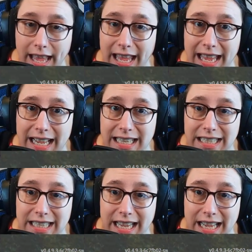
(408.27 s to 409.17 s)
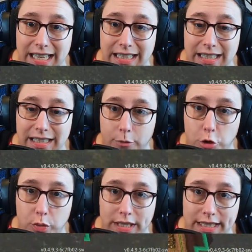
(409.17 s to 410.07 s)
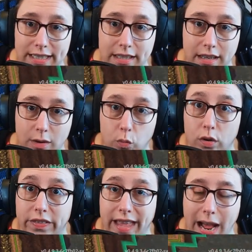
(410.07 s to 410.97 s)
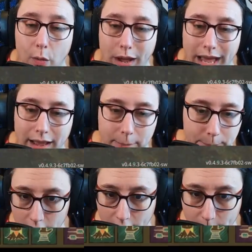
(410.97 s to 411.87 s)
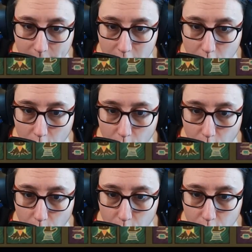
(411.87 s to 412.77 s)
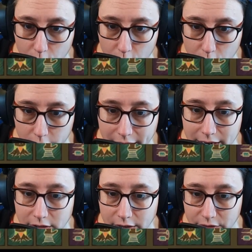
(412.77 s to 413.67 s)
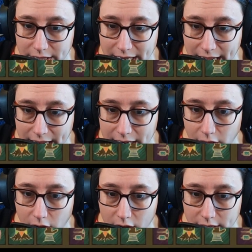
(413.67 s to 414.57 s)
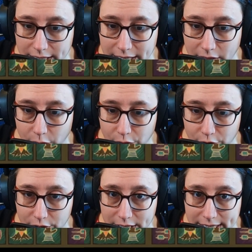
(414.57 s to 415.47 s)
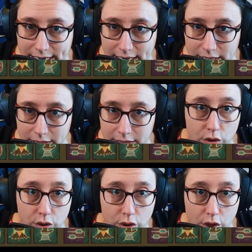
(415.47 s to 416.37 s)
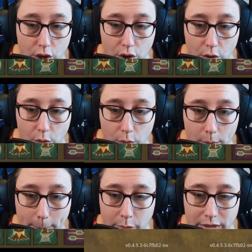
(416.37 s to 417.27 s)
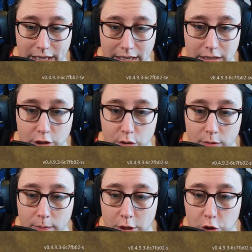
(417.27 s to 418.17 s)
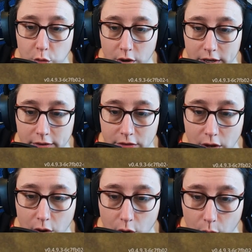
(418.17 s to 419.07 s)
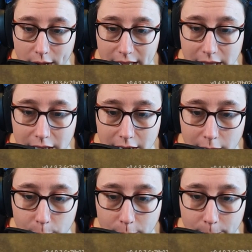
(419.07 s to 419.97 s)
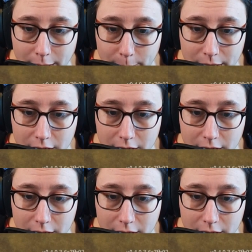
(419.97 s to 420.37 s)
and get trees and wood that way. And then oak. That'll give us 8 logs in 30 days. So I would like to do a majority of the oak, I think, but maybe